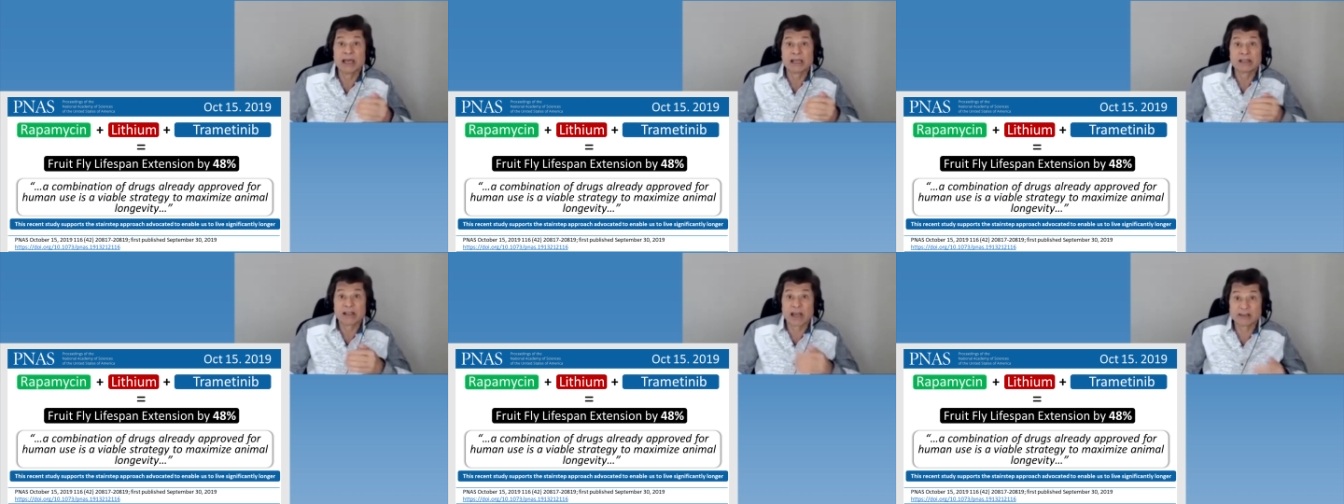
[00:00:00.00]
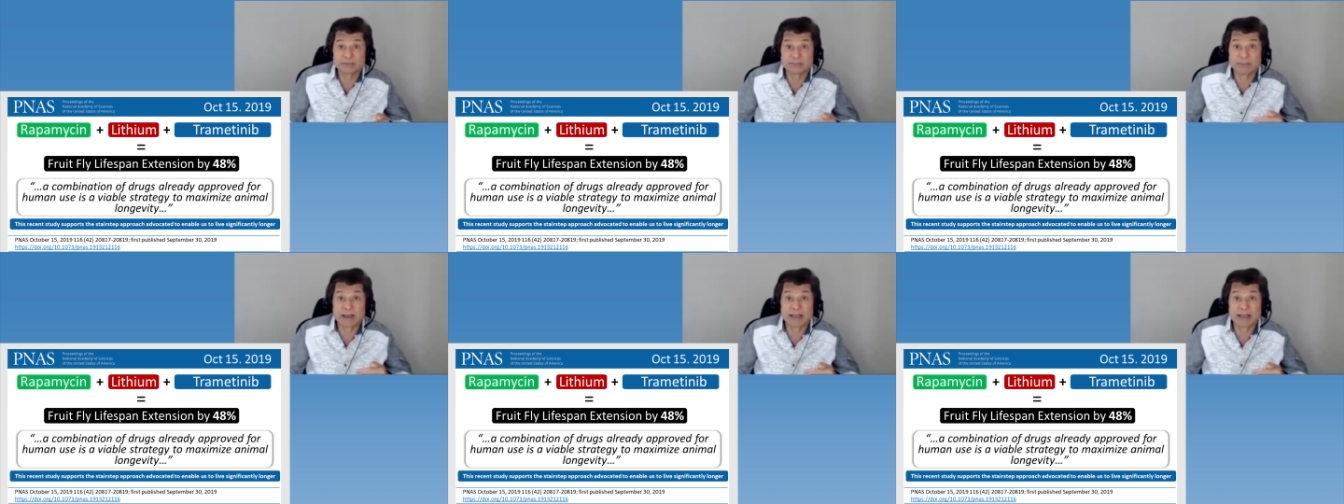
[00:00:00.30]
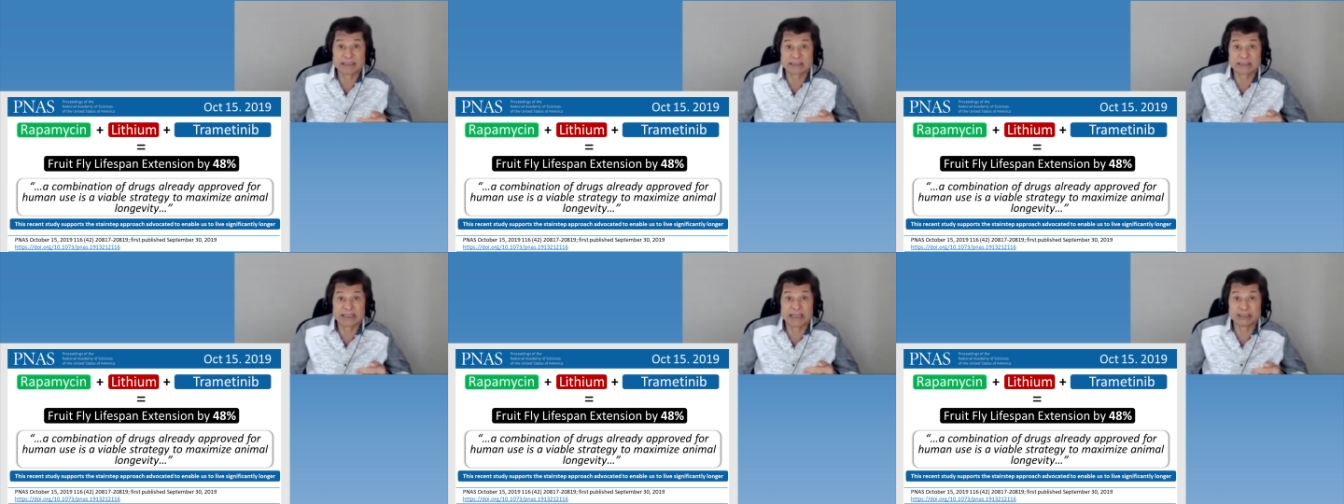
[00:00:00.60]
lifespan
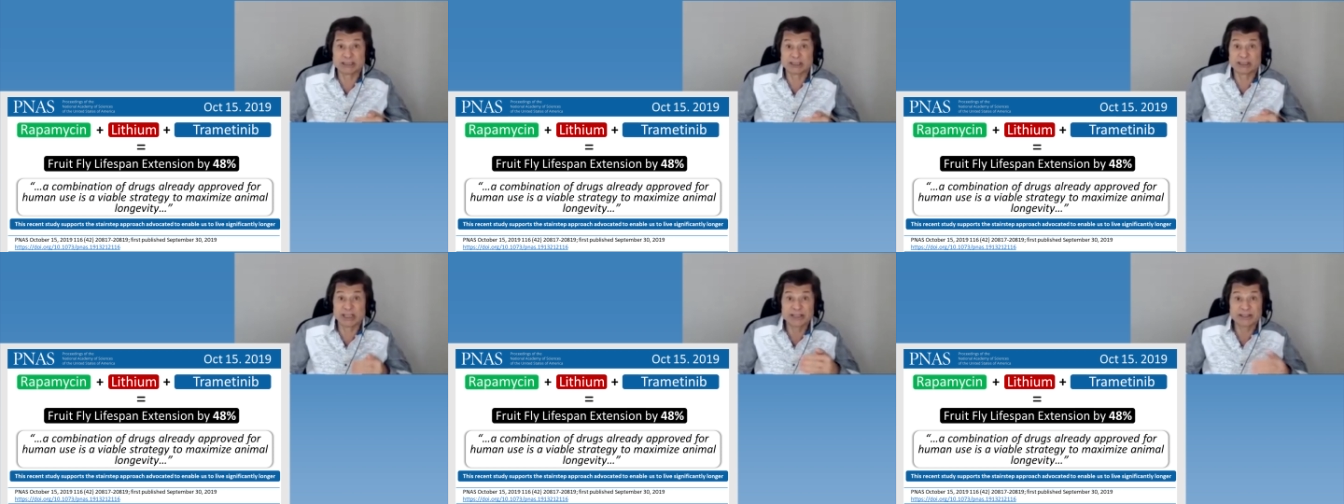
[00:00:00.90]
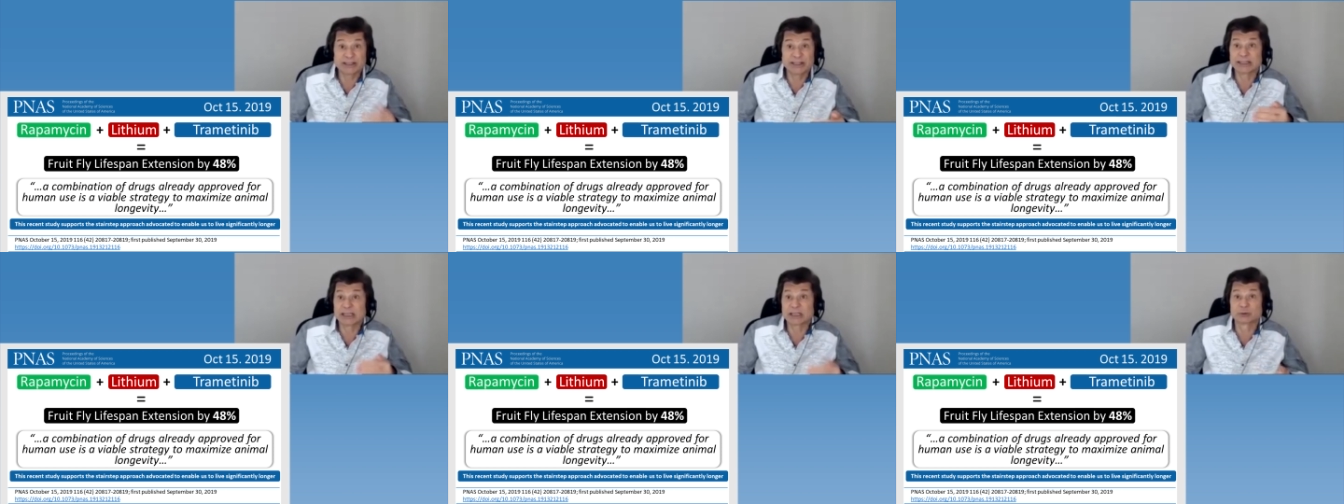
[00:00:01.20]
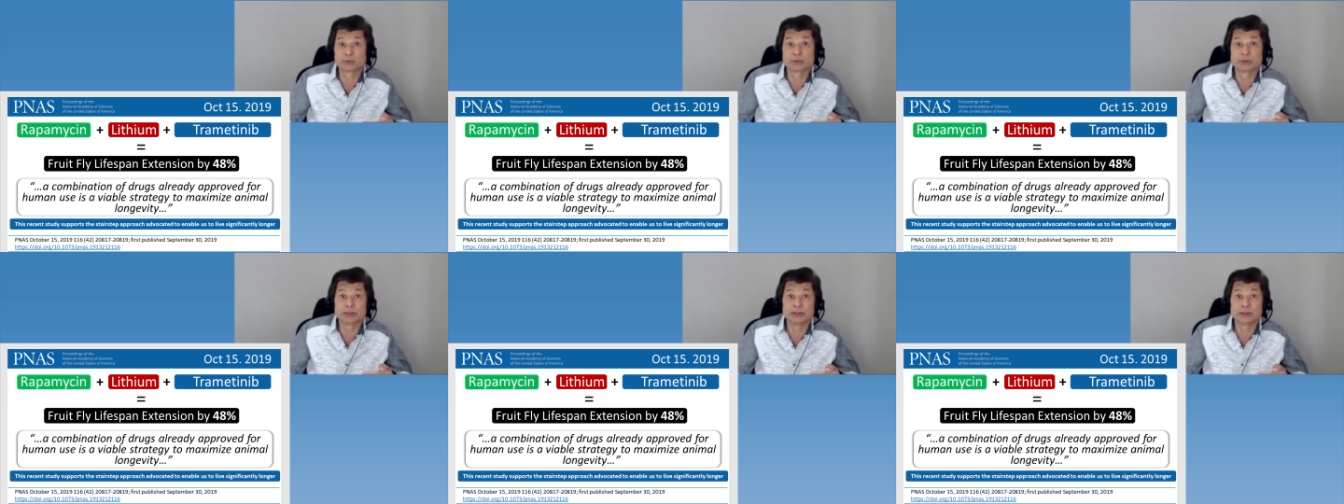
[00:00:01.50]
extension, they think
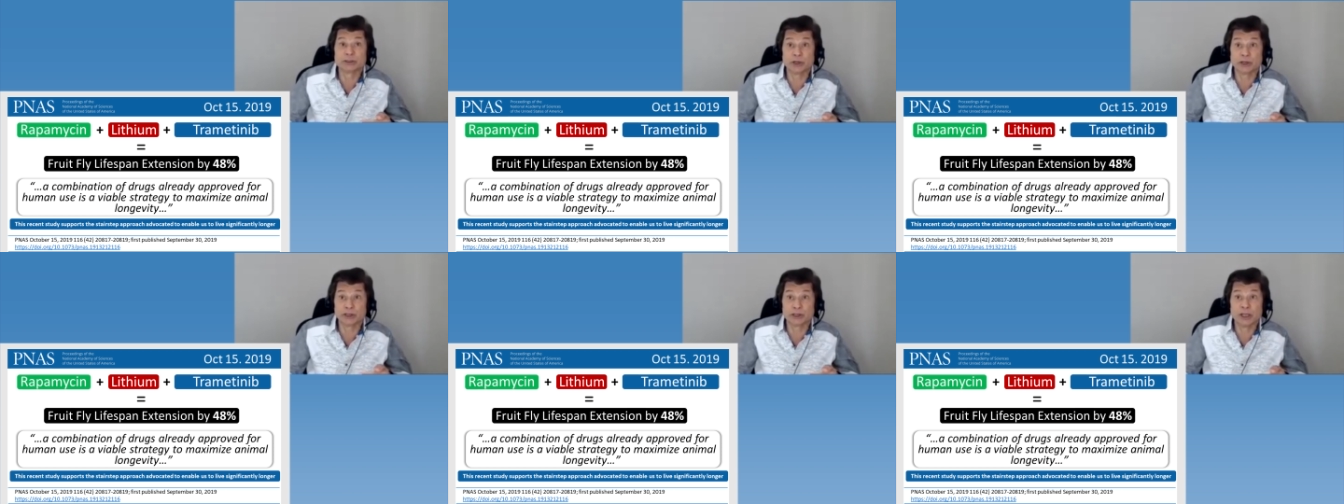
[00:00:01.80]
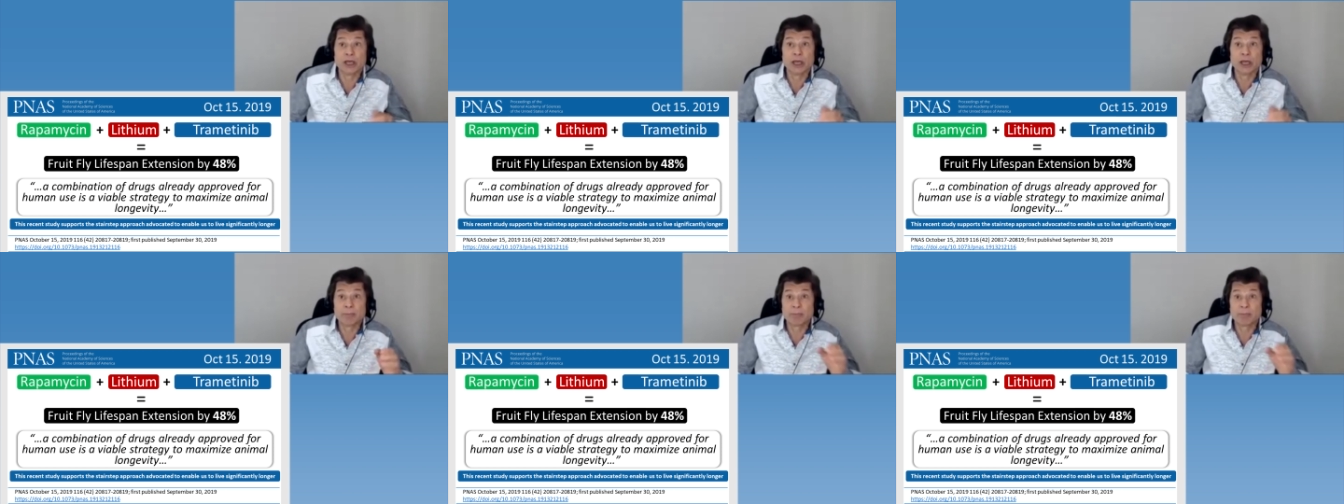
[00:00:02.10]
that's really good.